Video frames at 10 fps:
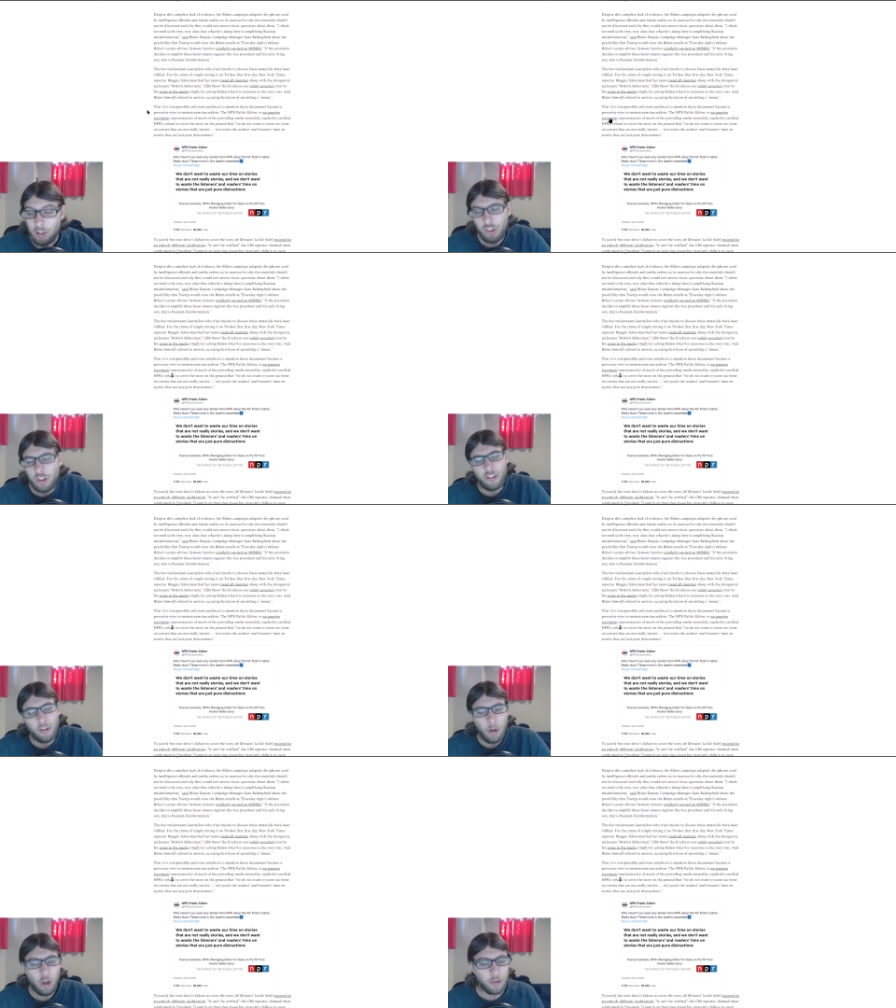Just because
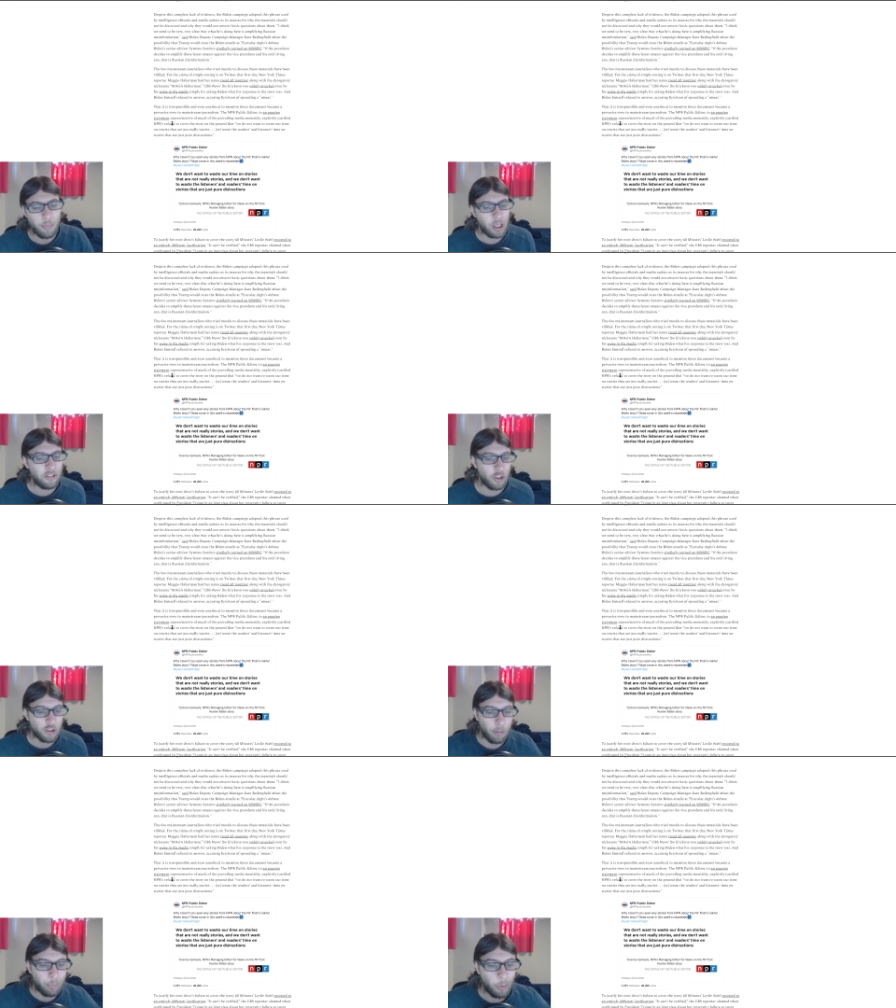the
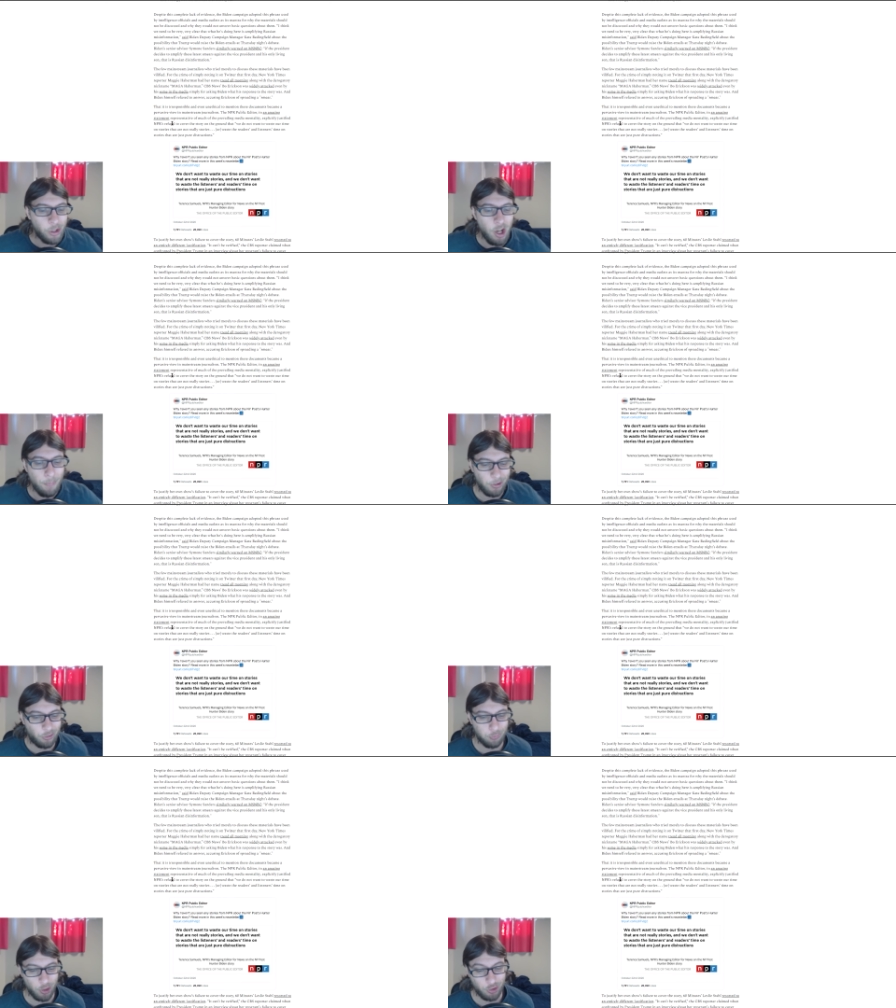president's going to bring it up,
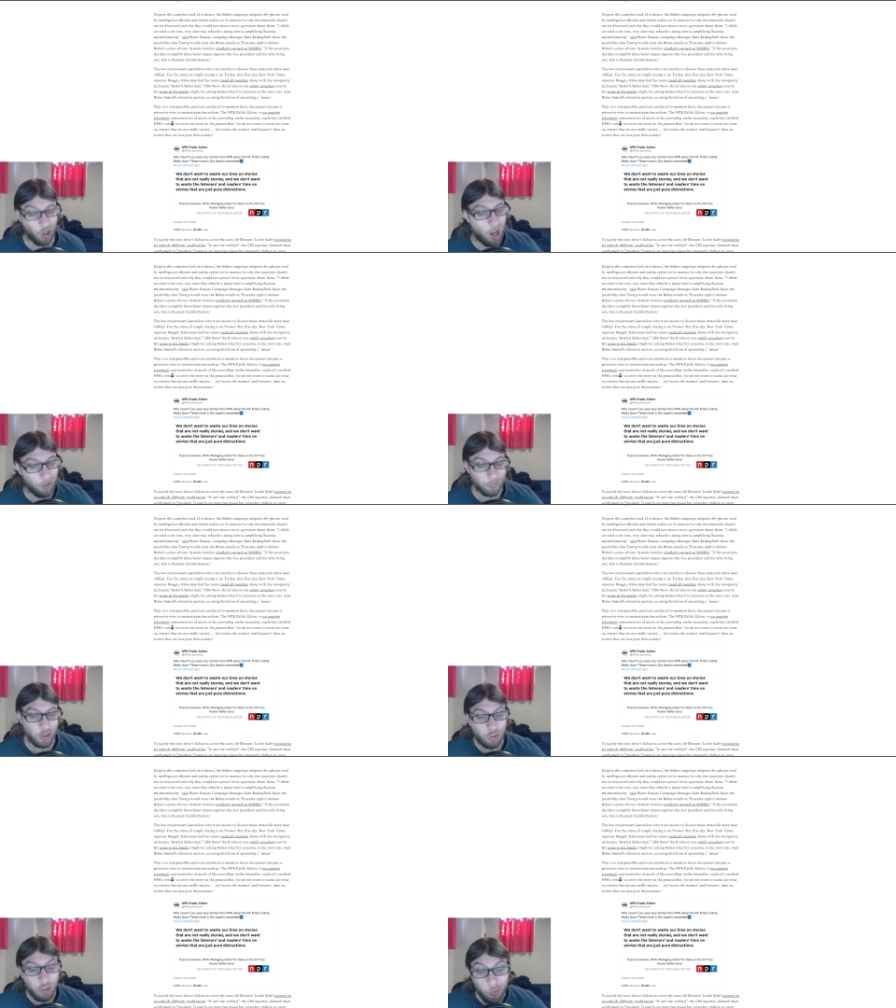it's
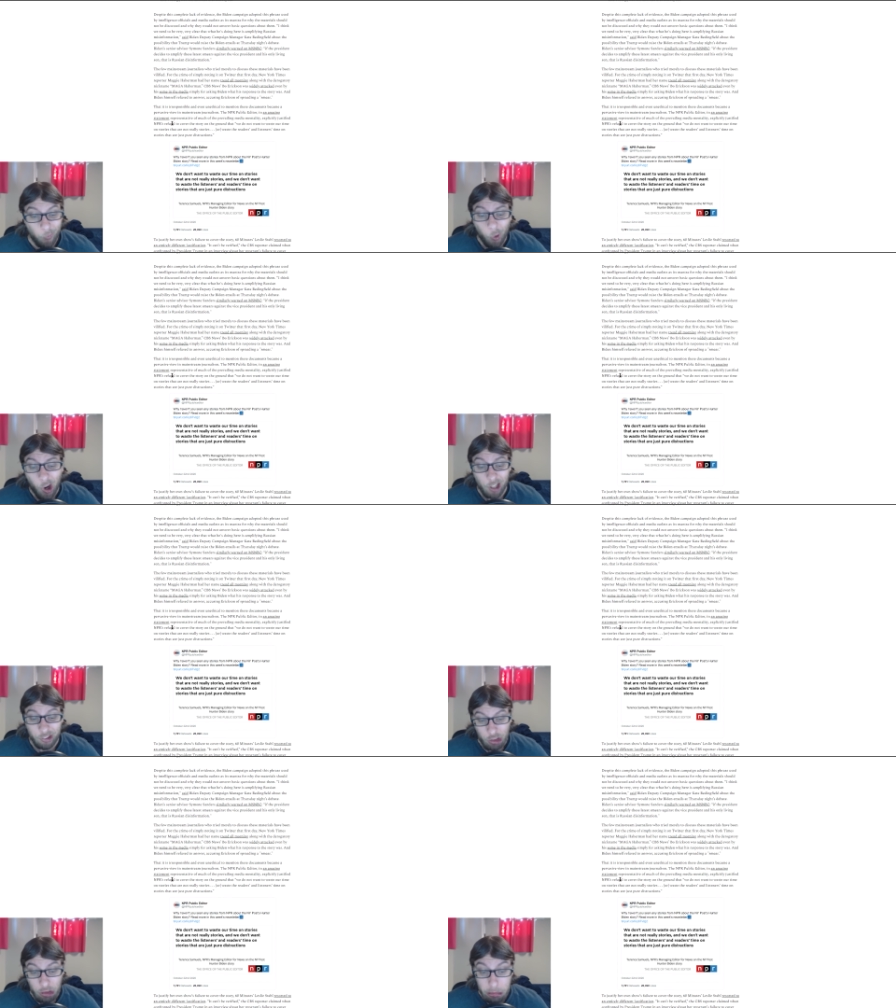obviously
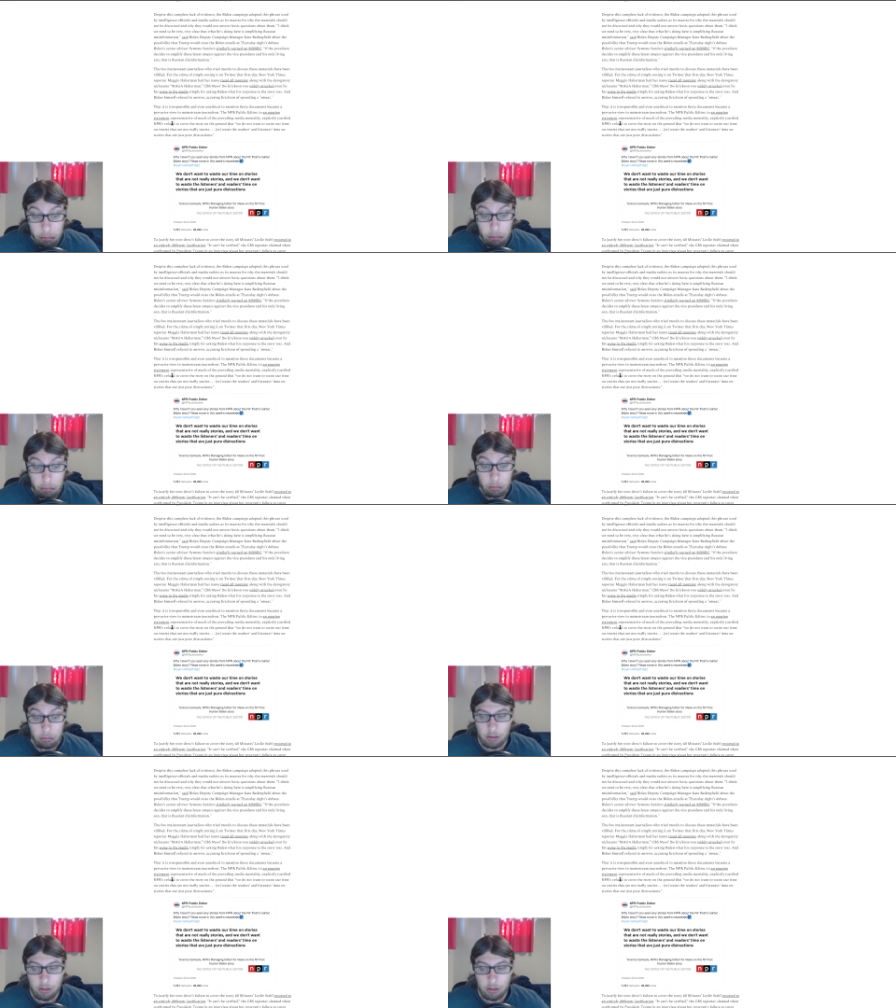Russian.